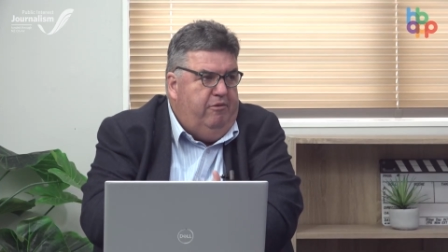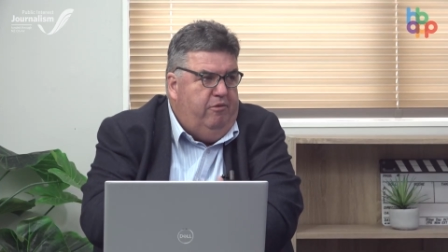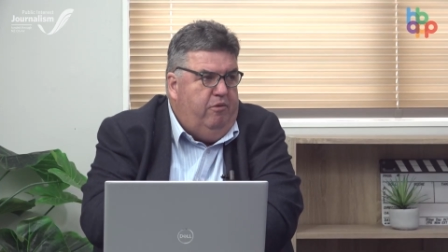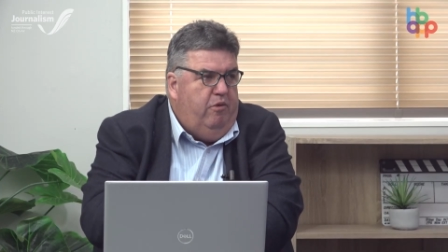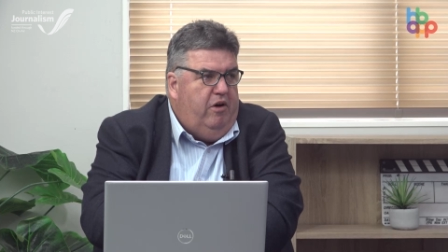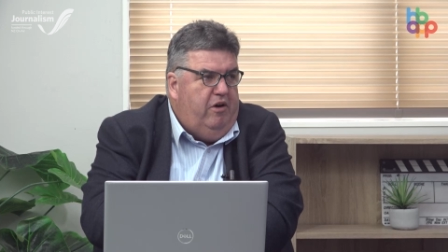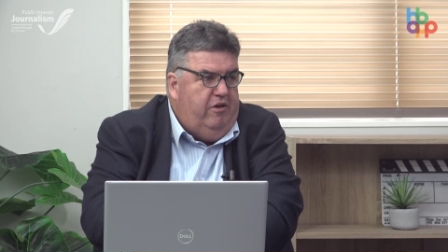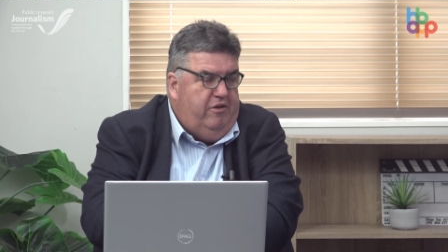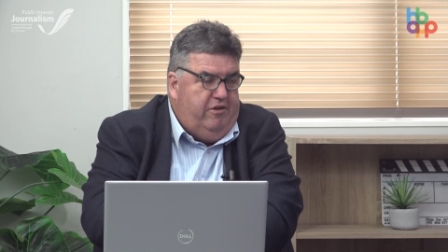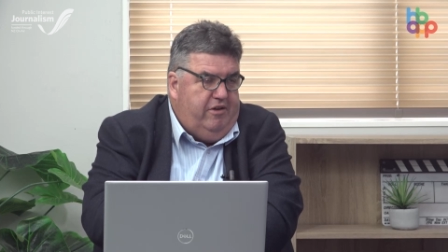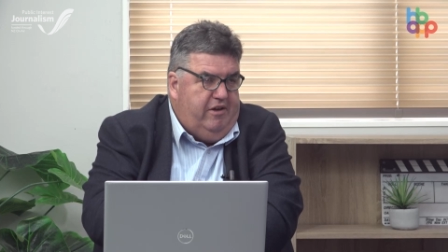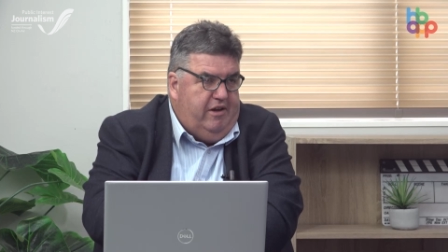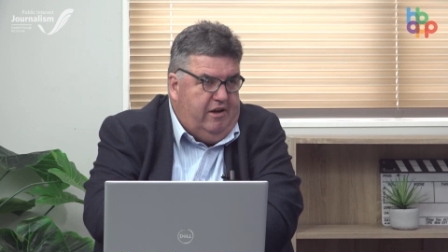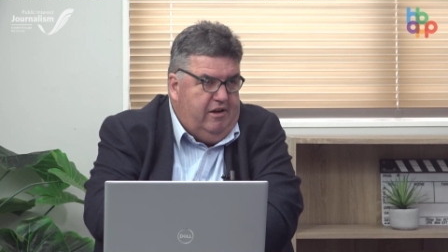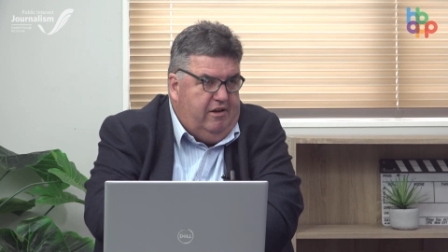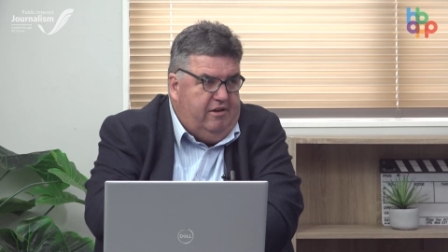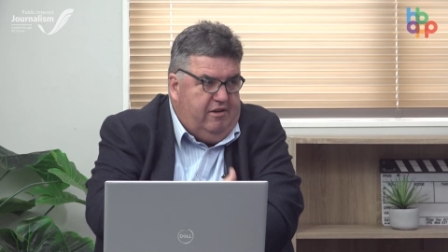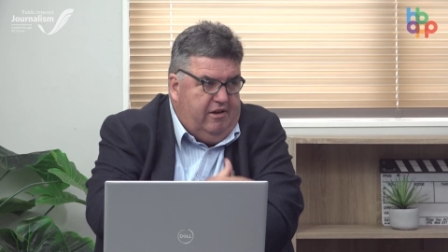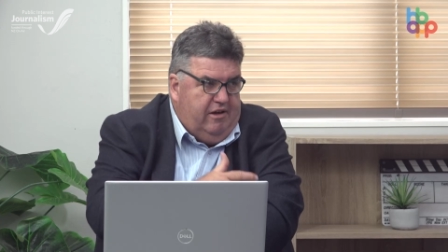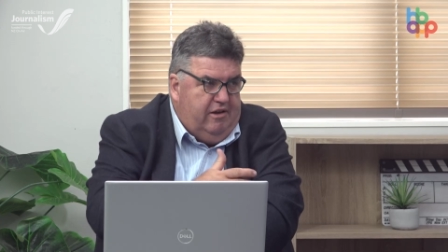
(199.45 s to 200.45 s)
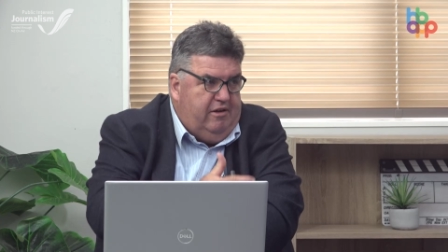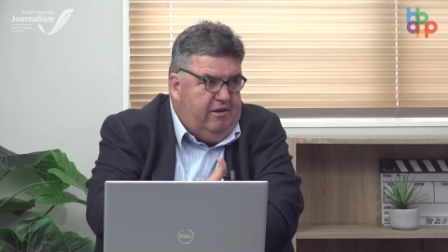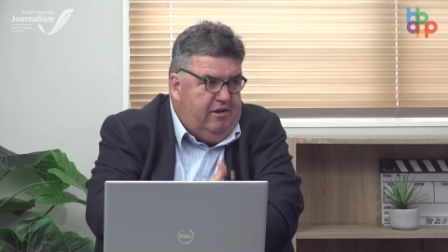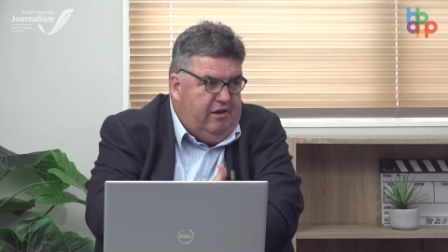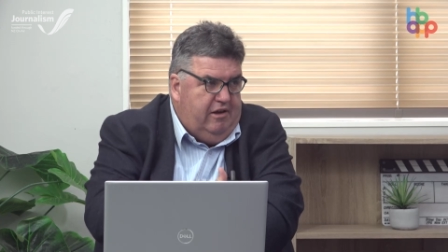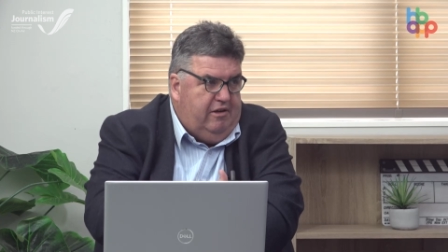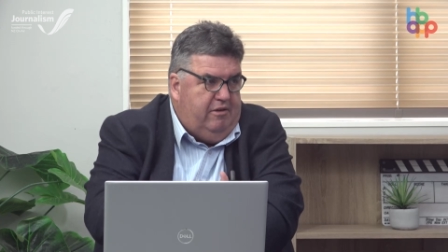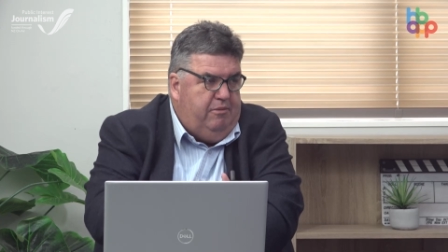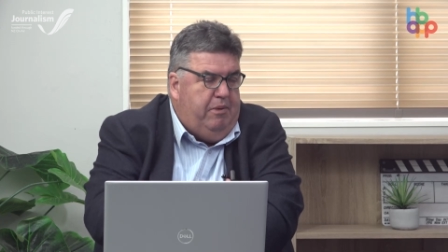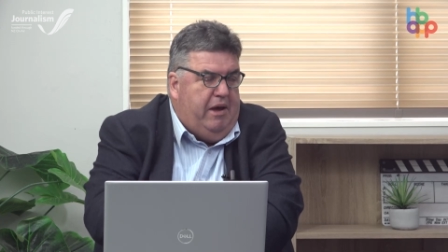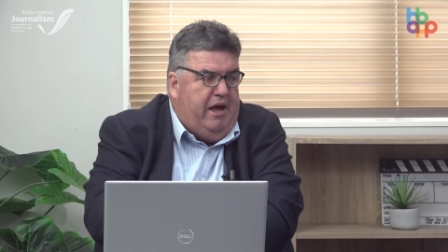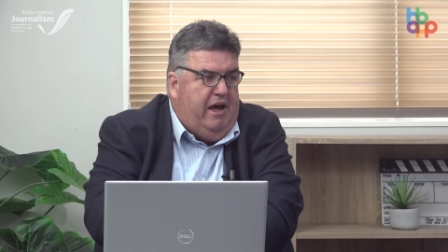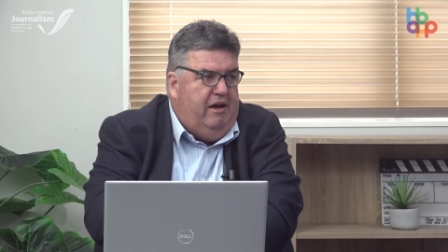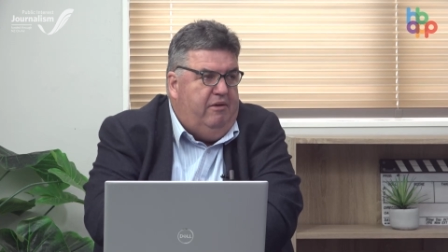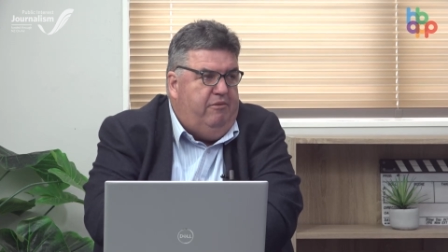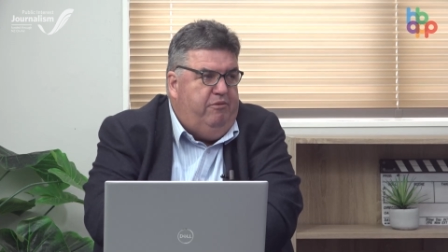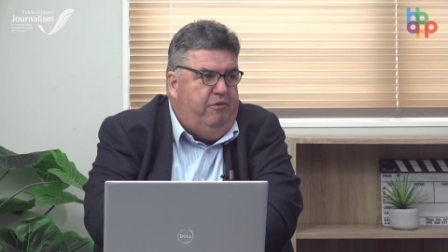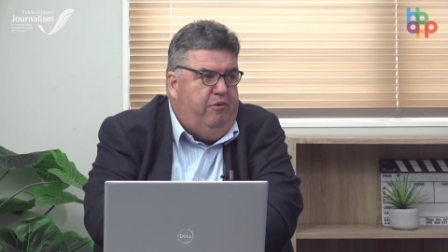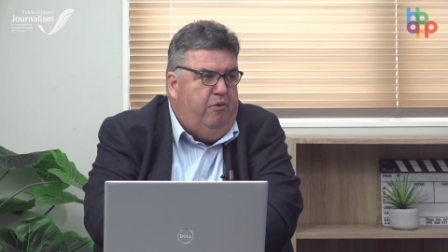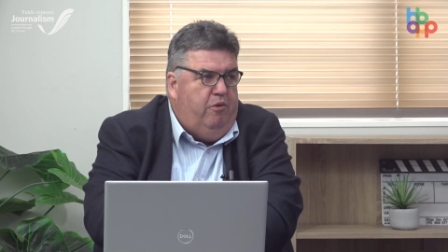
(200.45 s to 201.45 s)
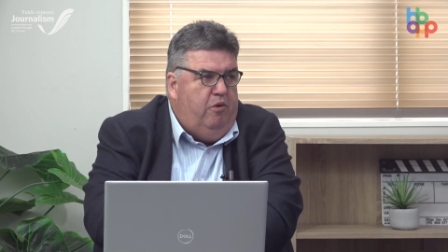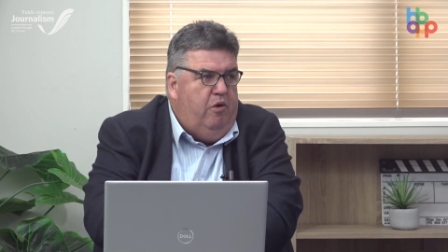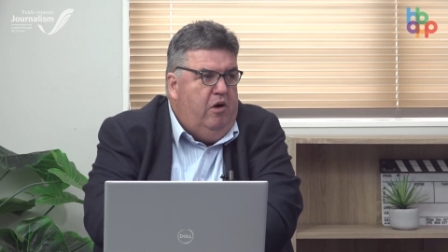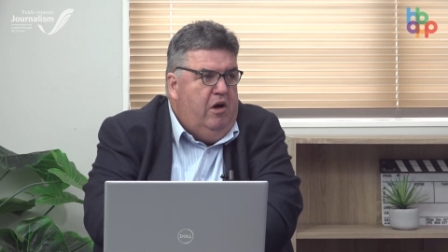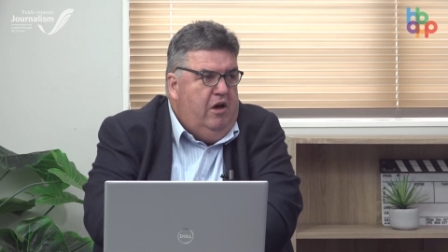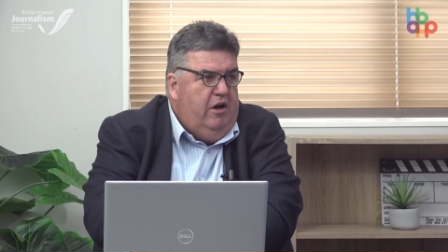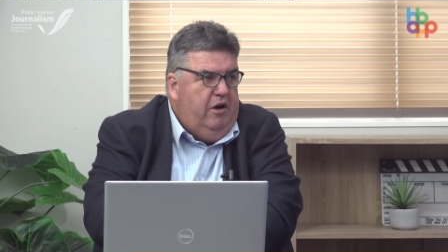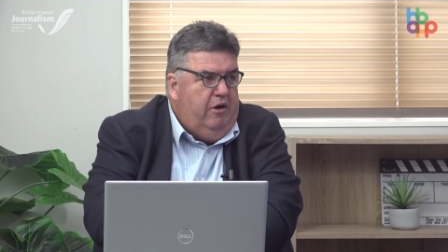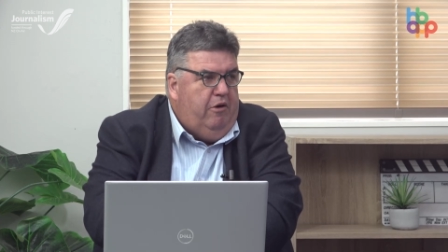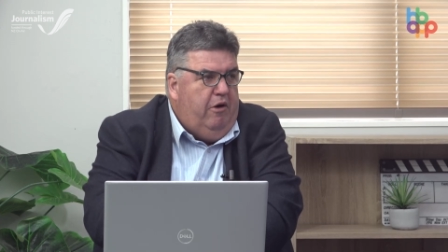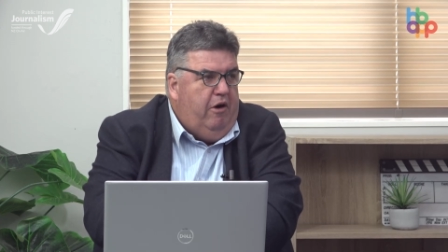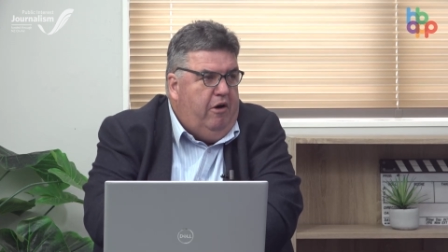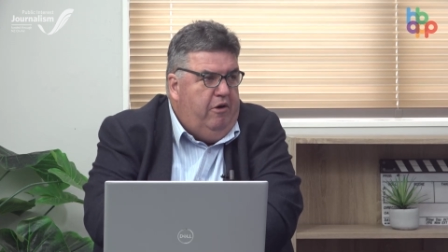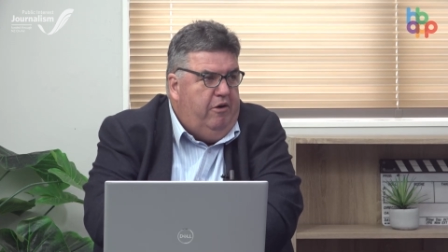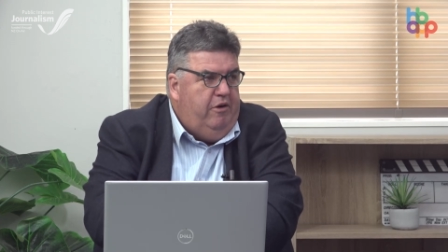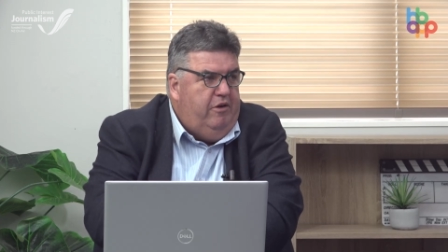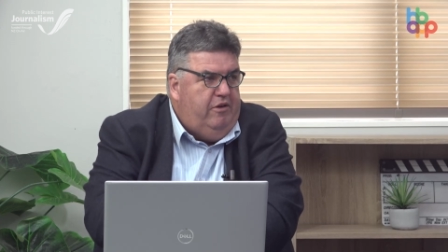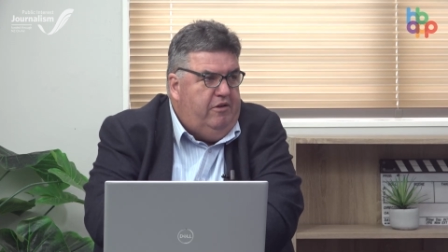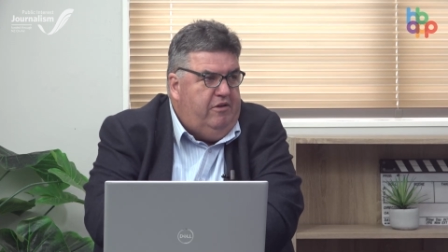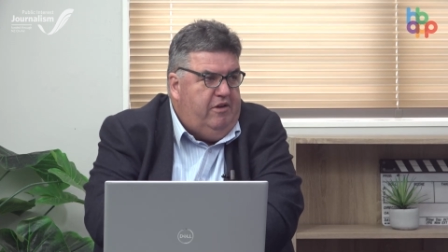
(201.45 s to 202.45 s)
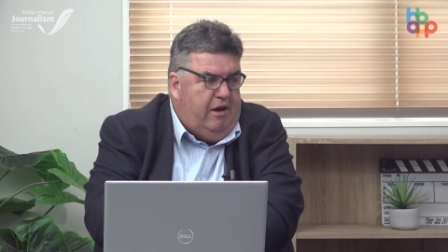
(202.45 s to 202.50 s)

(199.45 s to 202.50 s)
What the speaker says: was that it's bad for growers,